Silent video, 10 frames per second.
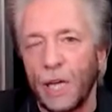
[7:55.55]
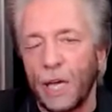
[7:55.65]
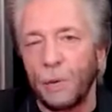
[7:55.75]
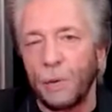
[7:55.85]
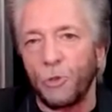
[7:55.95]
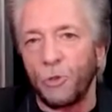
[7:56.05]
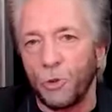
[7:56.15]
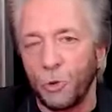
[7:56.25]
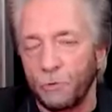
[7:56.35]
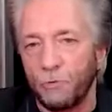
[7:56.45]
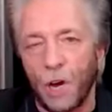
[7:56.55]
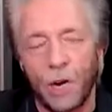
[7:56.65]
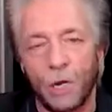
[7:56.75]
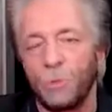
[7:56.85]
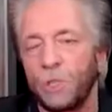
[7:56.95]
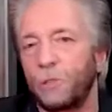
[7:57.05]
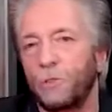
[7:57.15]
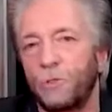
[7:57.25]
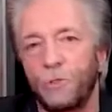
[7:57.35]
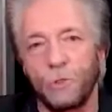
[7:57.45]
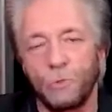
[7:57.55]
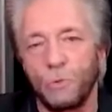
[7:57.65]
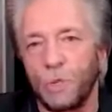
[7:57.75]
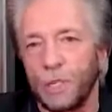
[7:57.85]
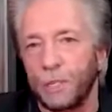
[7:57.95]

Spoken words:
happen through environment, through